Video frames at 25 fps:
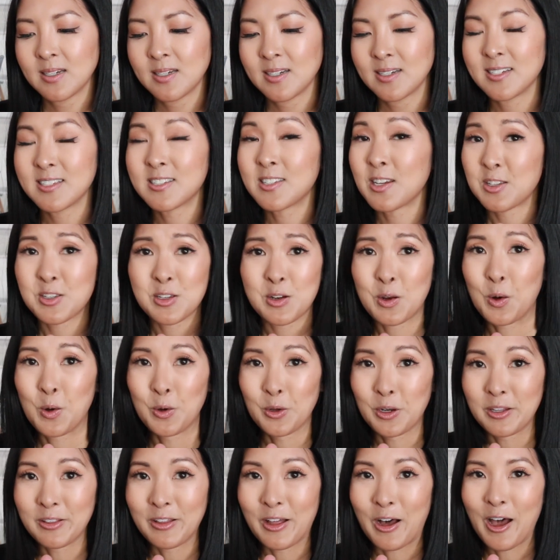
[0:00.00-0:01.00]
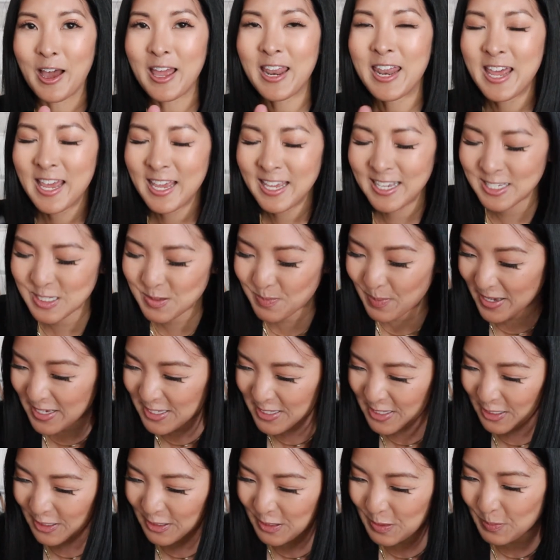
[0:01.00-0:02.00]
it doesn't hold a lot. That's
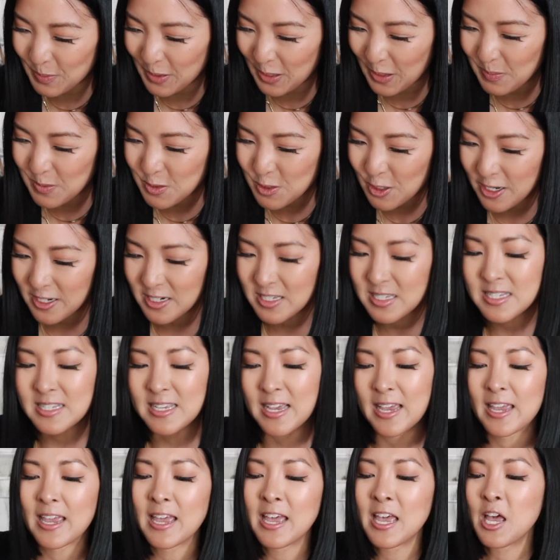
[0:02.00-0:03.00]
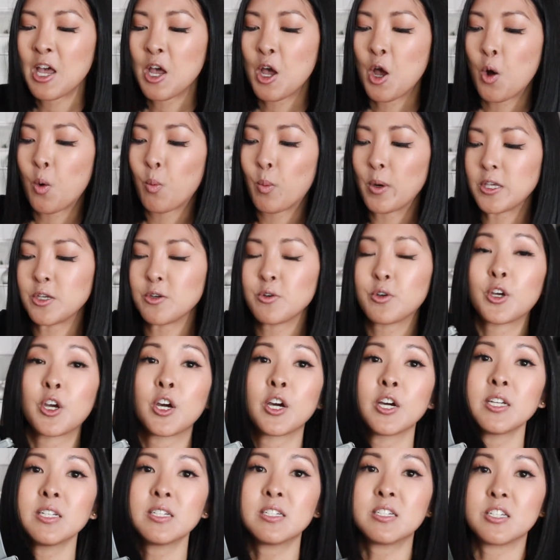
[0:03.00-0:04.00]
basically what I'm trying to say. What you
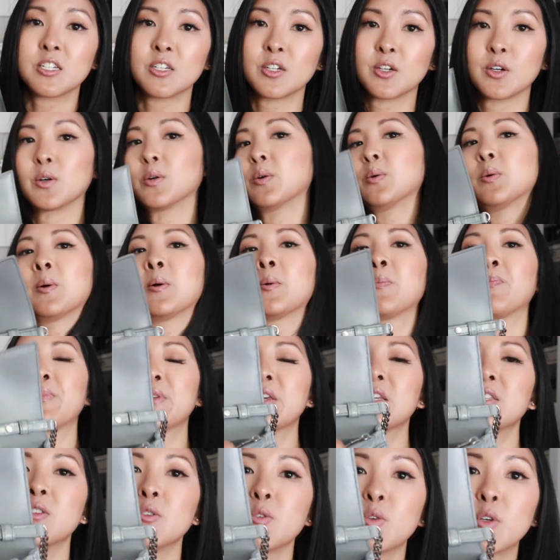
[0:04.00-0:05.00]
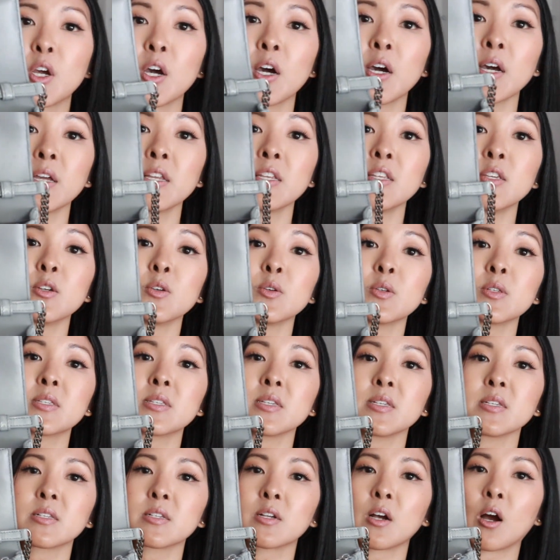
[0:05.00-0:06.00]
could do is you could use
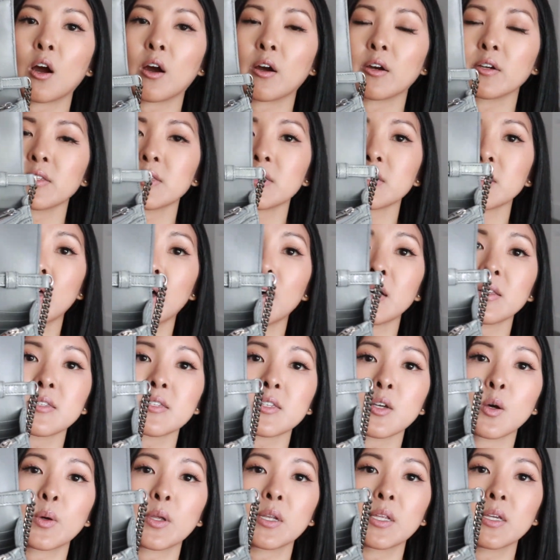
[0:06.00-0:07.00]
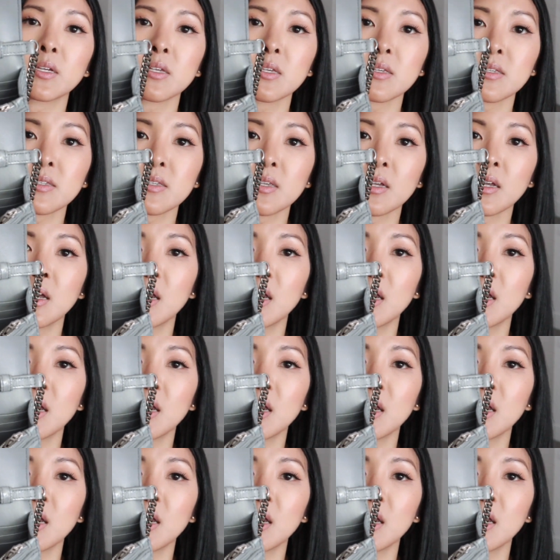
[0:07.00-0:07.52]
these card slots. So it is